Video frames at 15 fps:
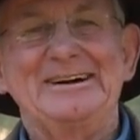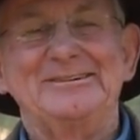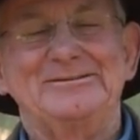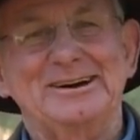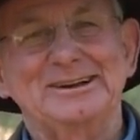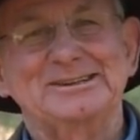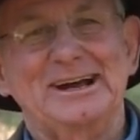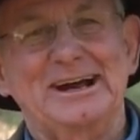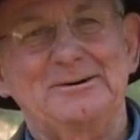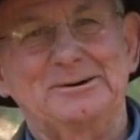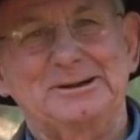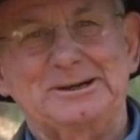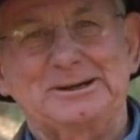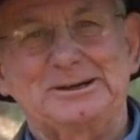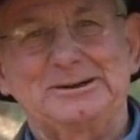Folks, I
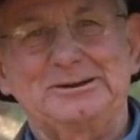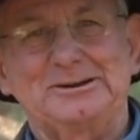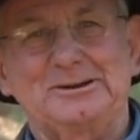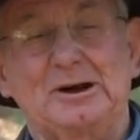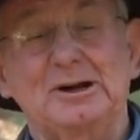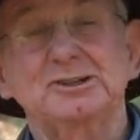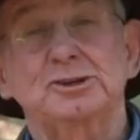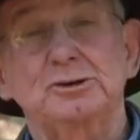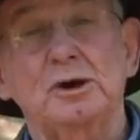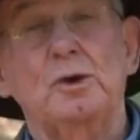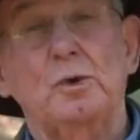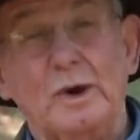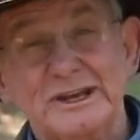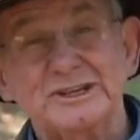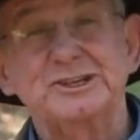want to ask you a
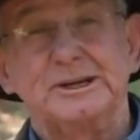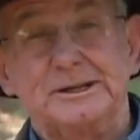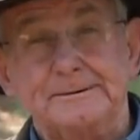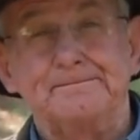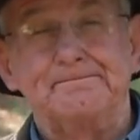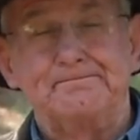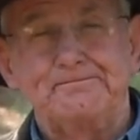question.